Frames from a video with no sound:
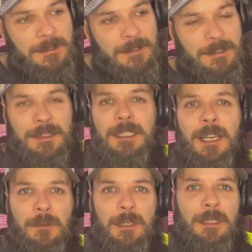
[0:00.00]
See
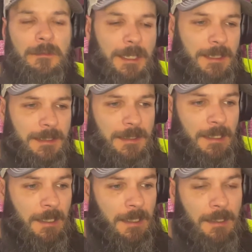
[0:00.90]
how well it works.
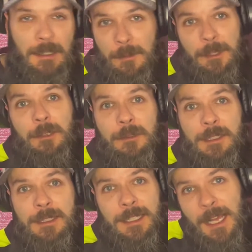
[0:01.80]
Let me know what
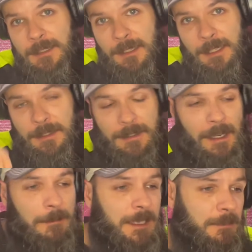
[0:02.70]
you guys think in the
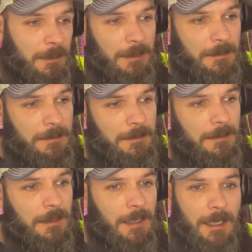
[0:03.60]
comments below.
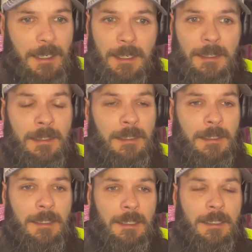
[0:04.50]

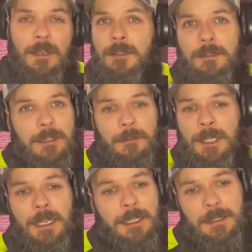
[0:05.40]
Also give me
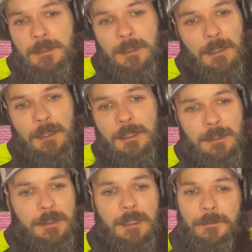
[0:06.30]
ideas on
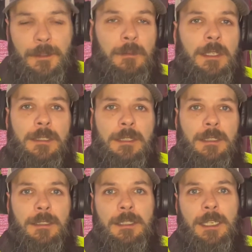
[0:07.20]
stuff you want to see
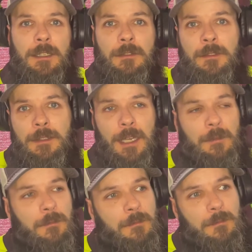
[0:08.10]
on the channel
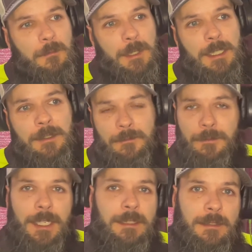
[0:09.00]
that we can
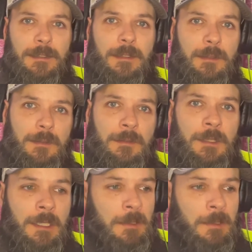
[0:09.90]
fix, do,